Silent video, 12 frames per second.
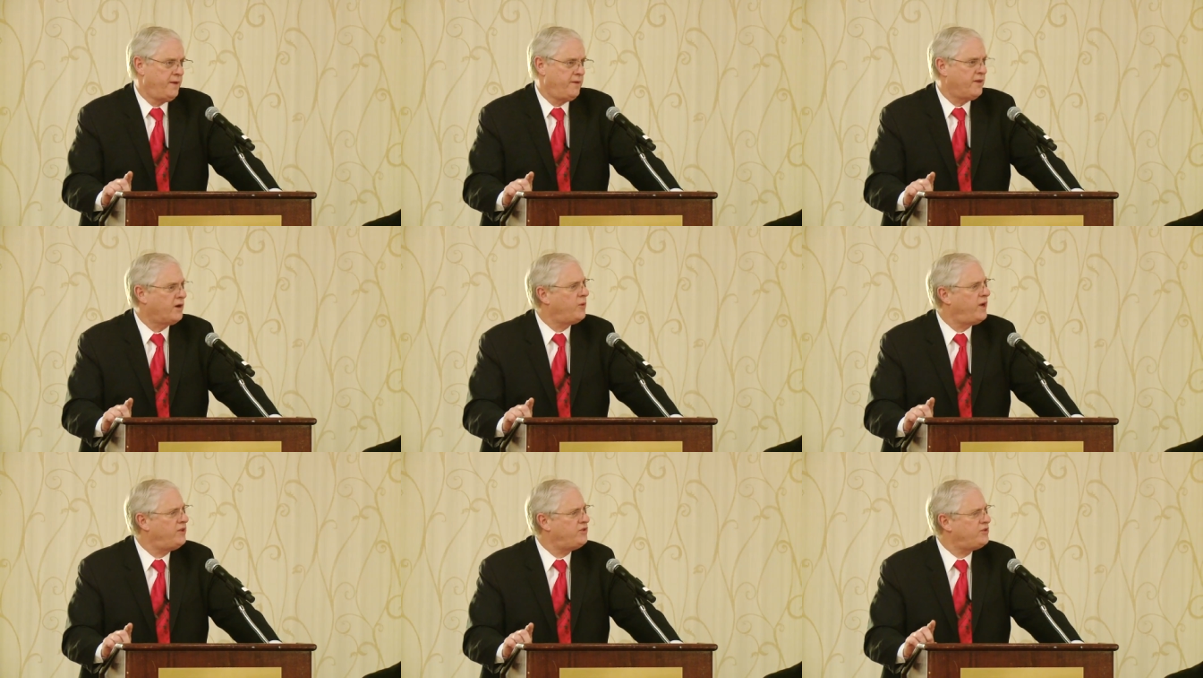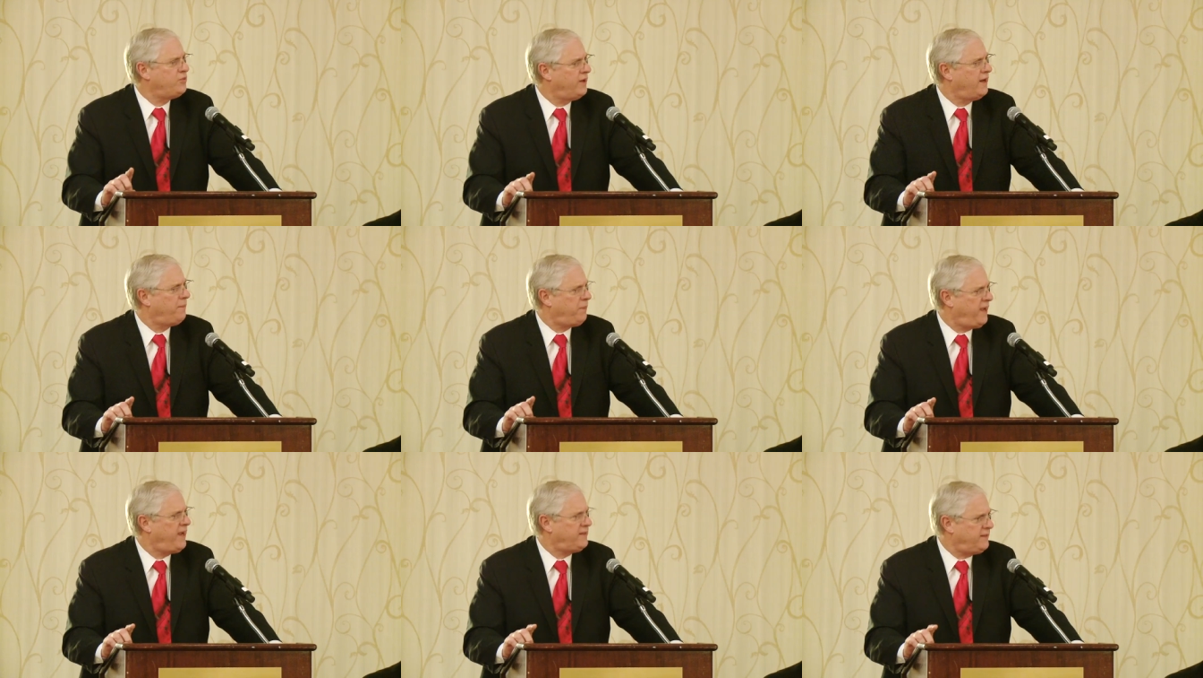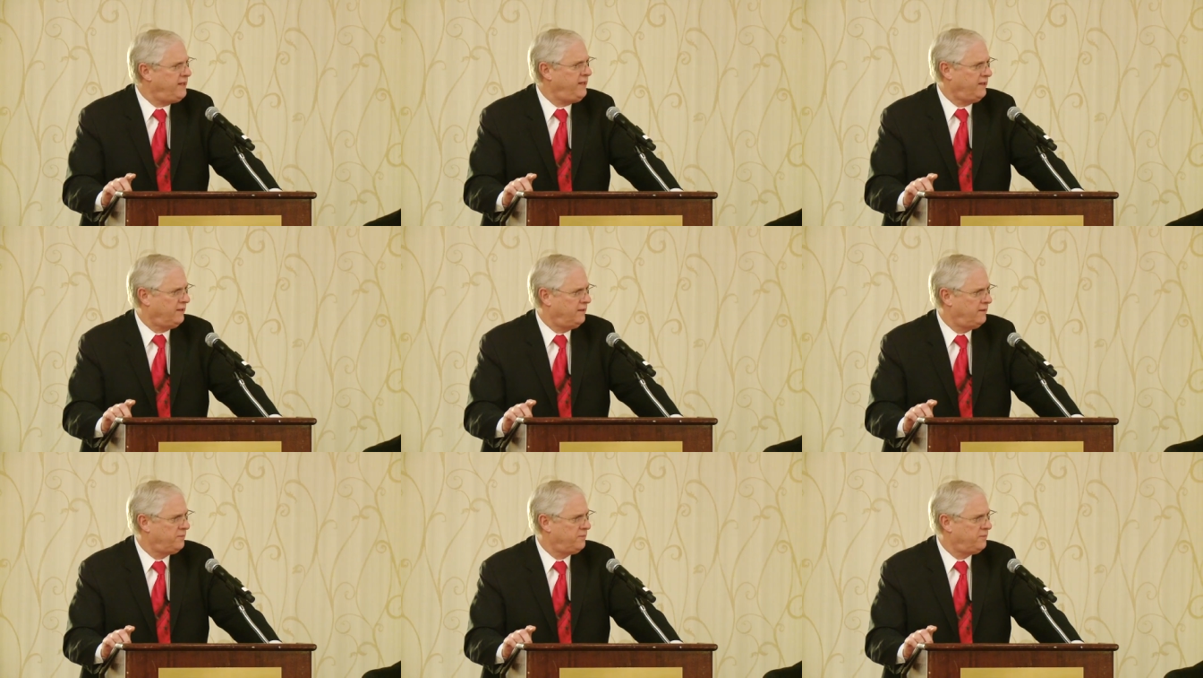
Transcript: their wages went up 18%.